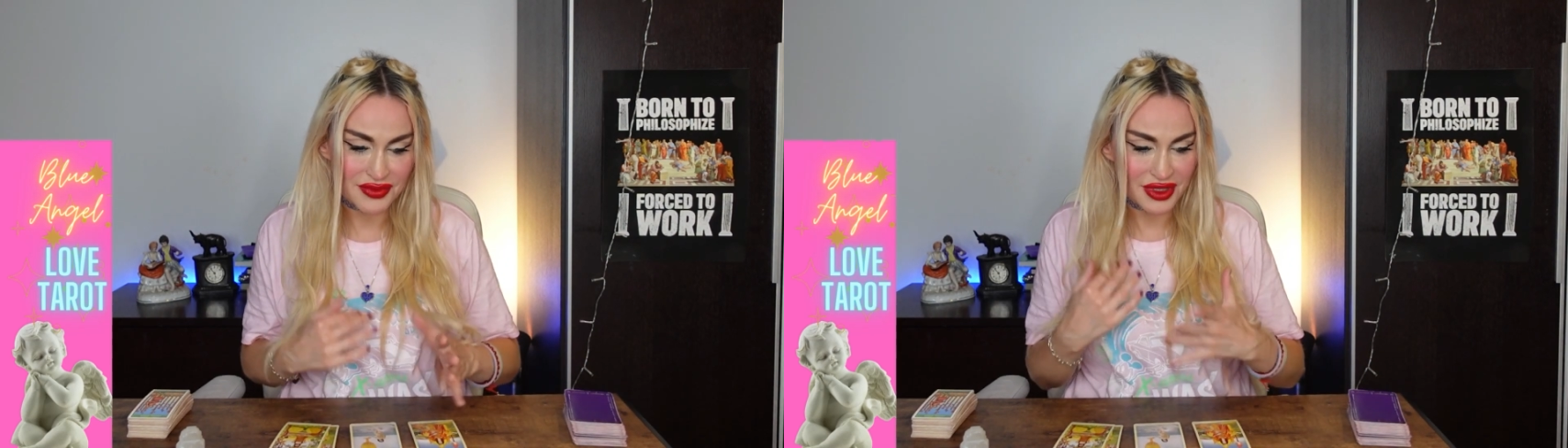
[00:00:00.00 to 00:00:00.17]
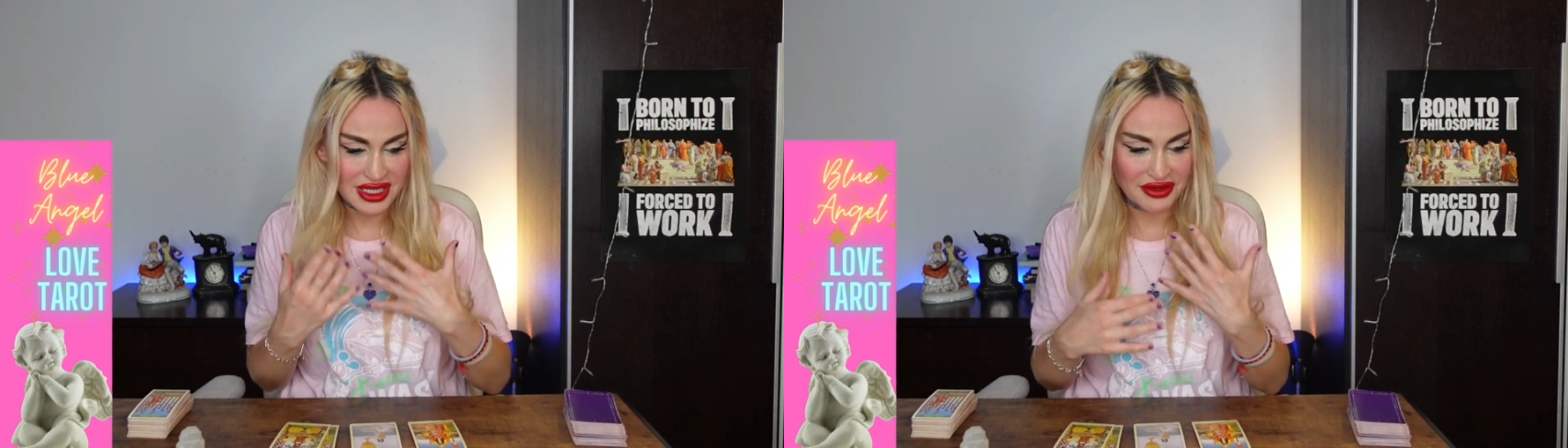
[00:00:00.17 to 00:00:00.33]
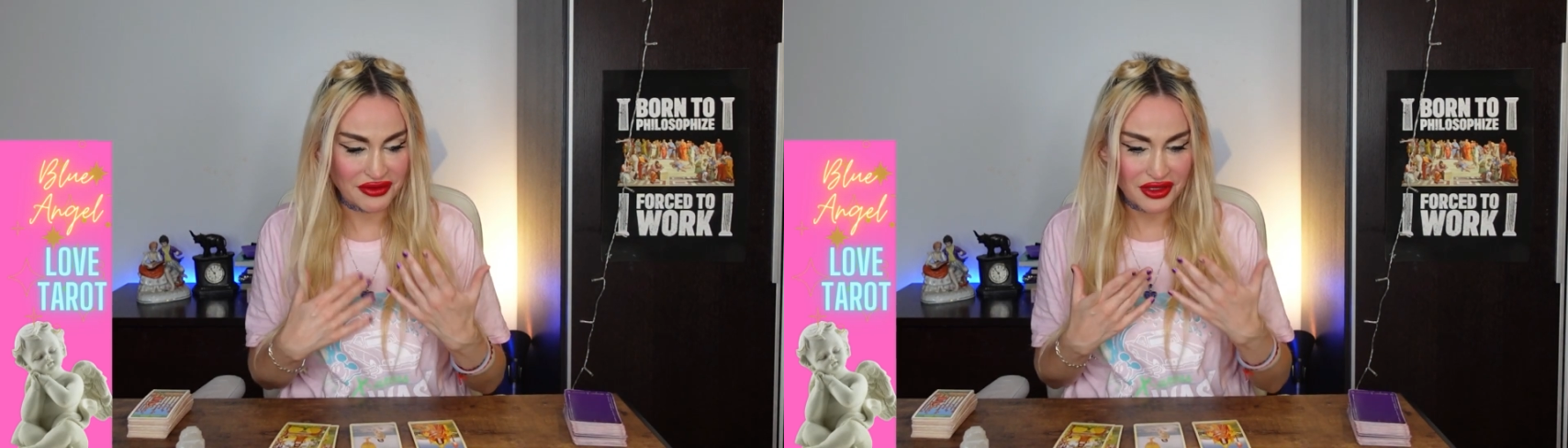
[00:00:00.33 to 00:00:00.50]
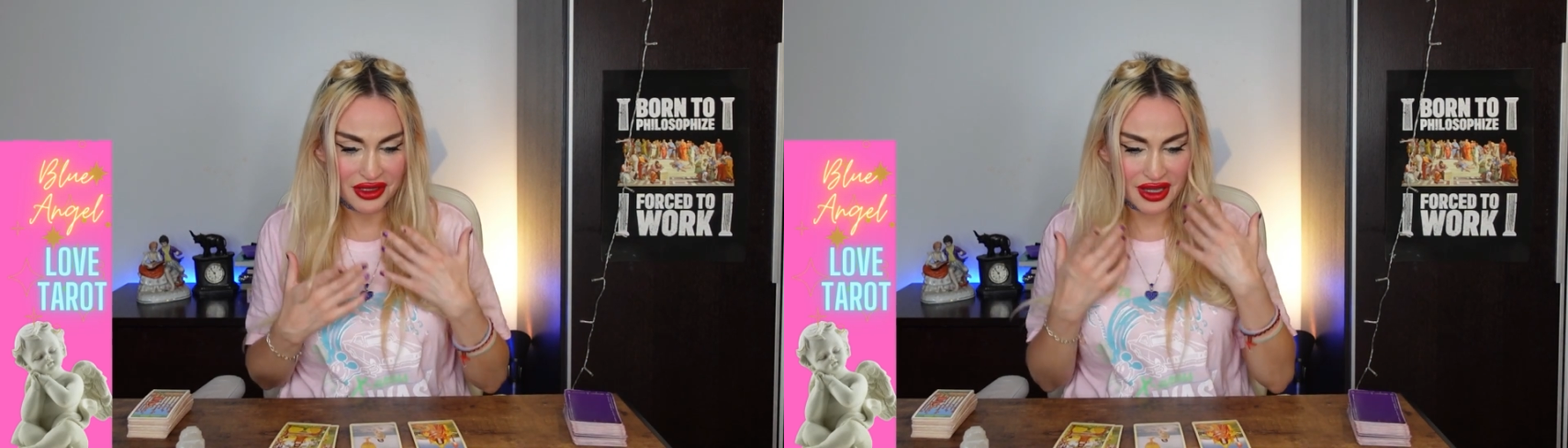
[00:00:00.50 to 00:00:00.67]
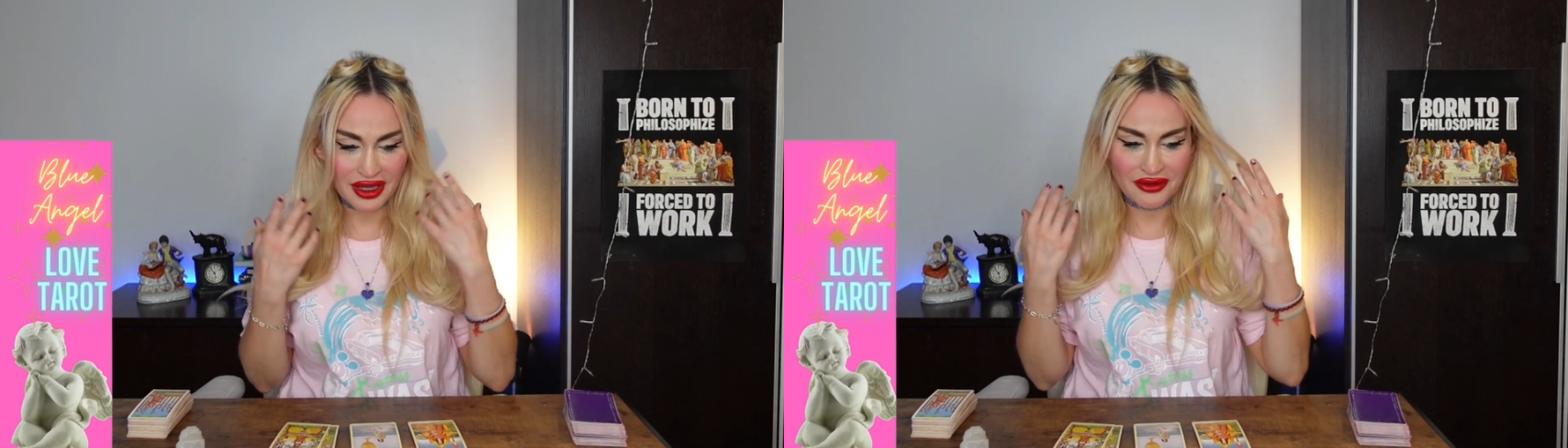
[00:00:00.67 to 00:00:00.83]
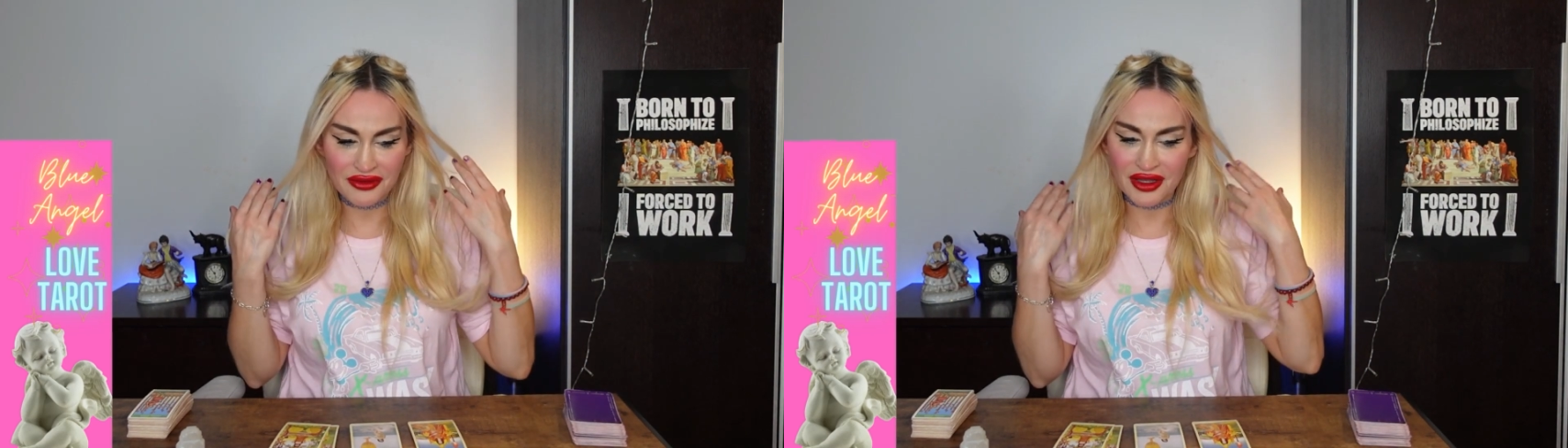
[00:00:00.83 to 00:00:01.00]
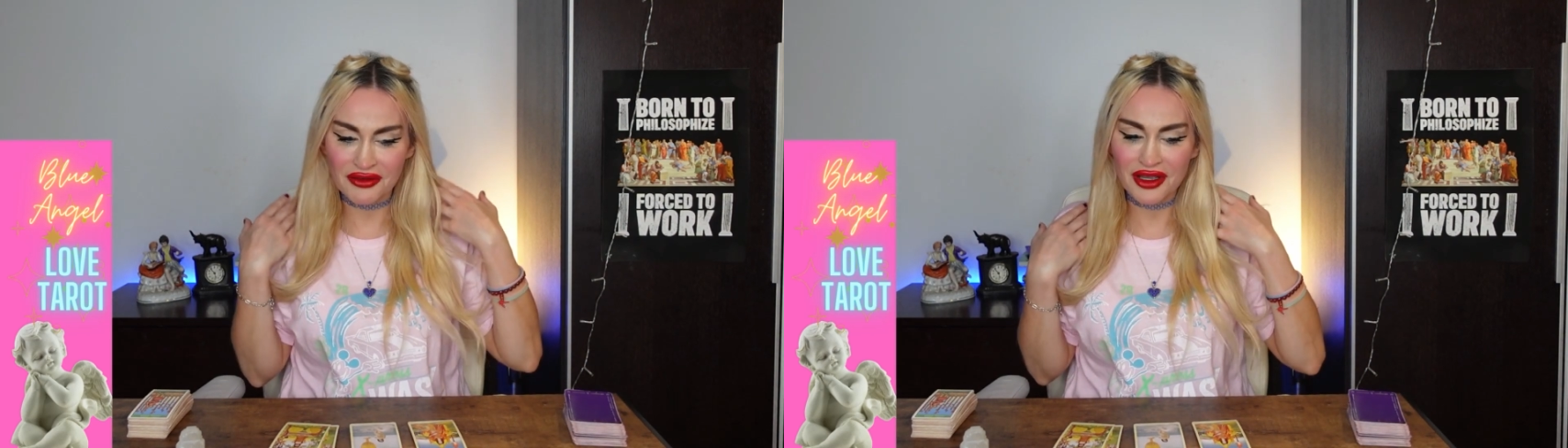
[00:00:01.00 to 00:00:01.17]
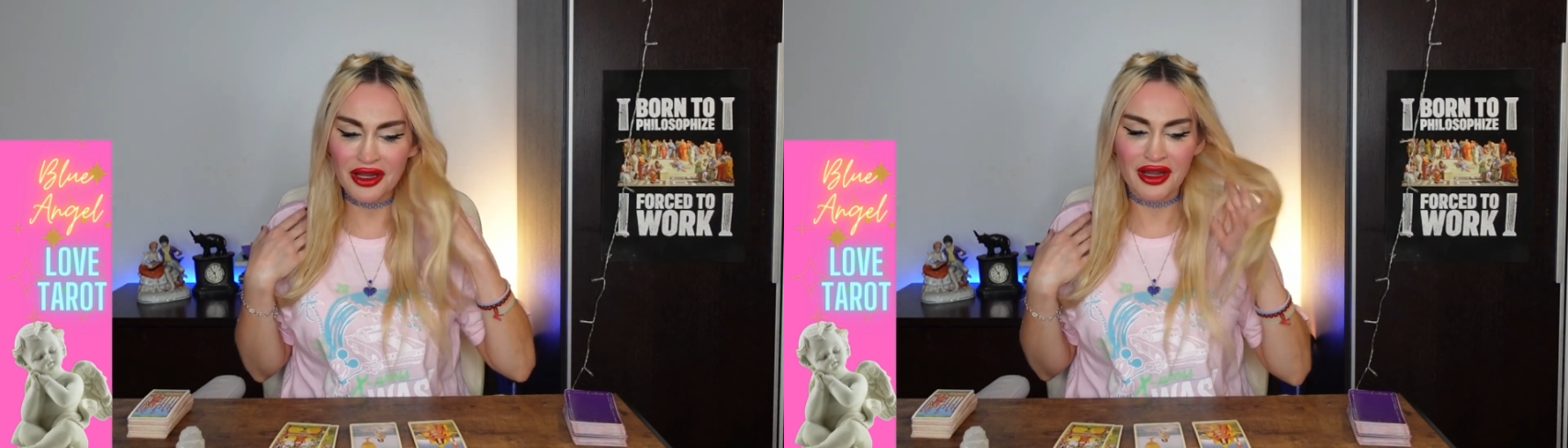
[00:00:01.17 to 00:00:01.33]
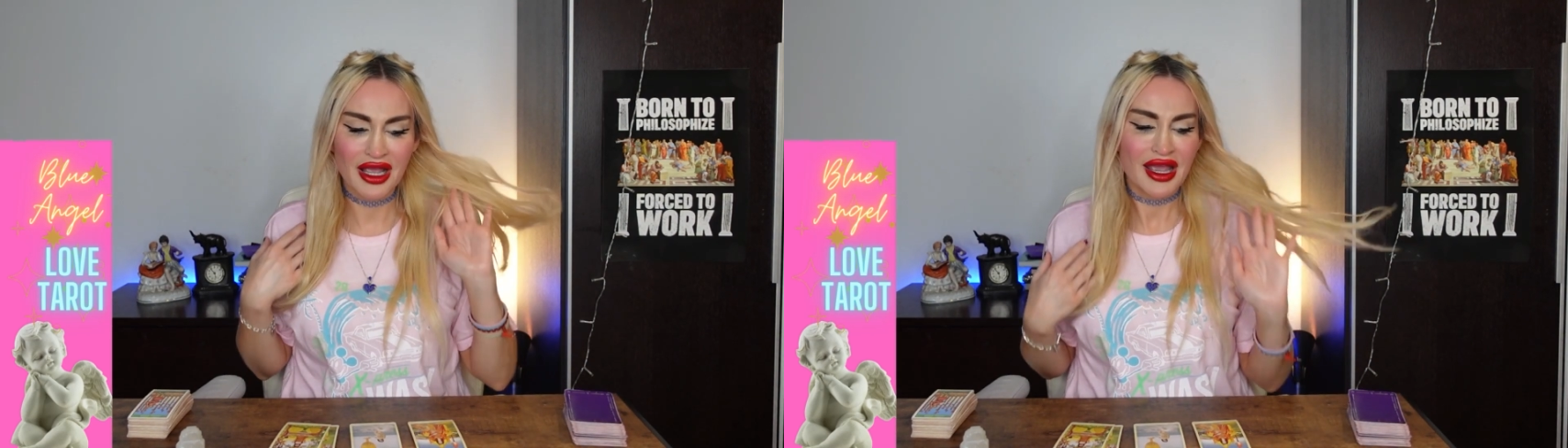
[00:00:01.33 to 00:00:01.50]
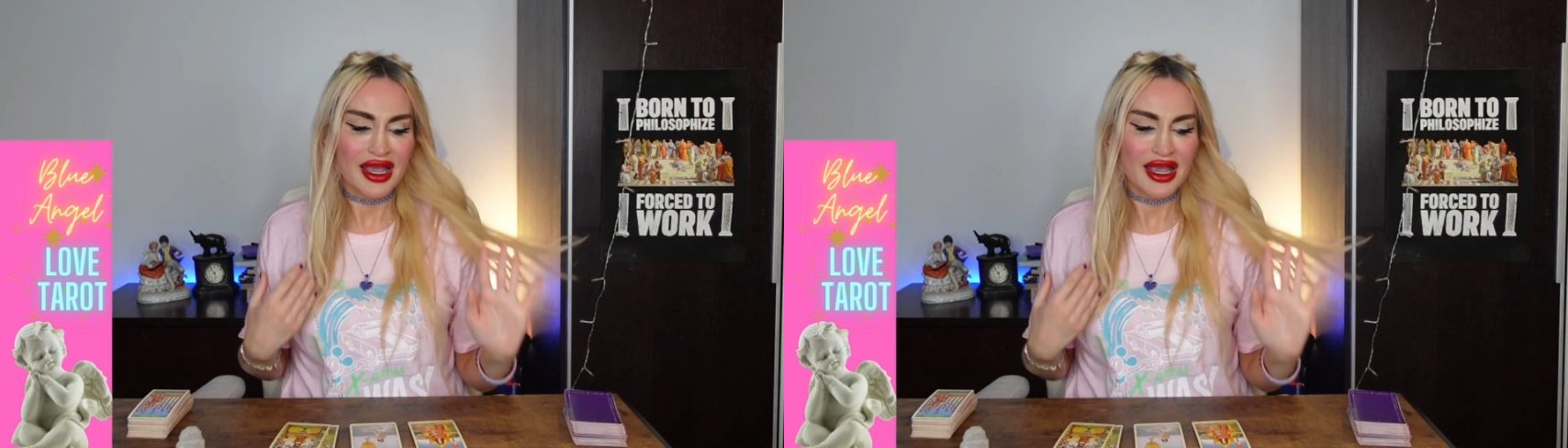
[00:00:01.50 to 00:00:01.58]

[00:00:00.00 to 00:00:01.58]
because I feel a lot of love here.